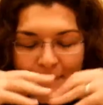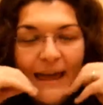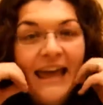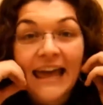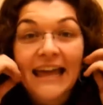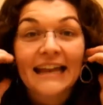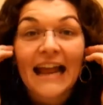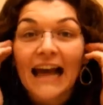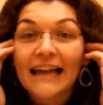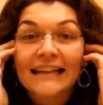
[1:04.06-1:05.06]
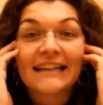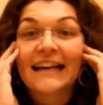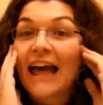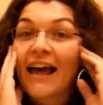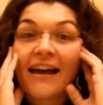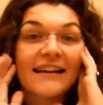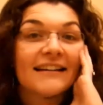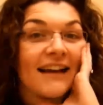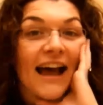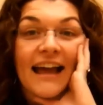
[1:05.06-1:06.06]
man,
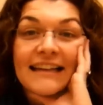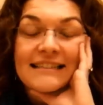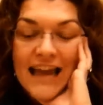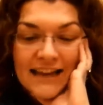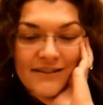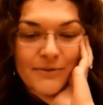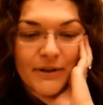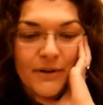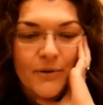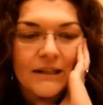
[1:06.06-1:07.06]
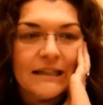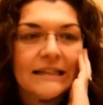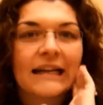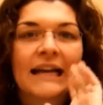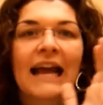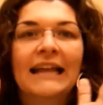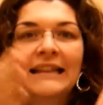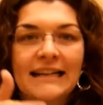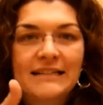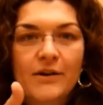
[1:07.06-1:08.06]
I intend to record and
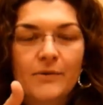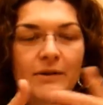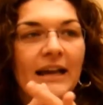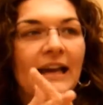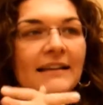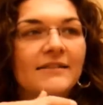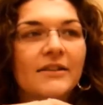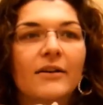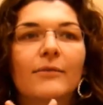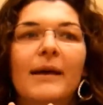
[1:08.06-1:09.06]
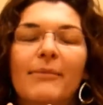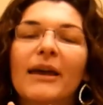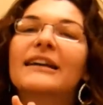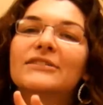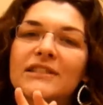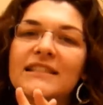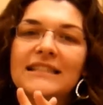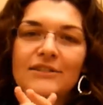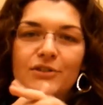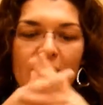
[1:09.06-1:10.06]
then I don't. And so maybe I just
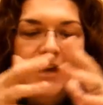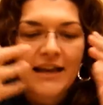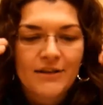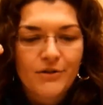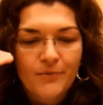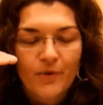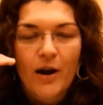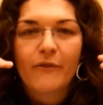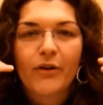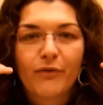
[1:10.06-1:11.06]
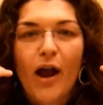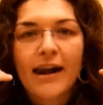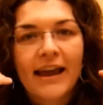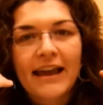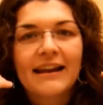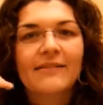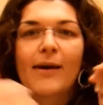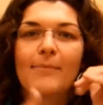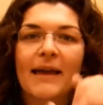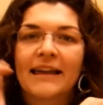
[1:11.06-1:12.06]
need to try shoot for every Friday, and if
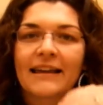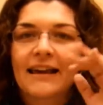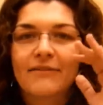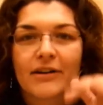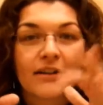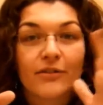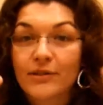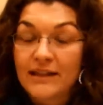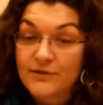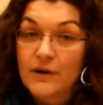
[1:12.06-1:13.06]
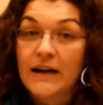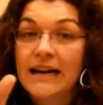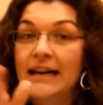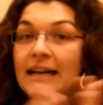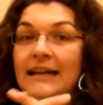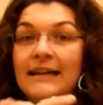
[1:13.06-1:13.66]
I make it every other, that's great.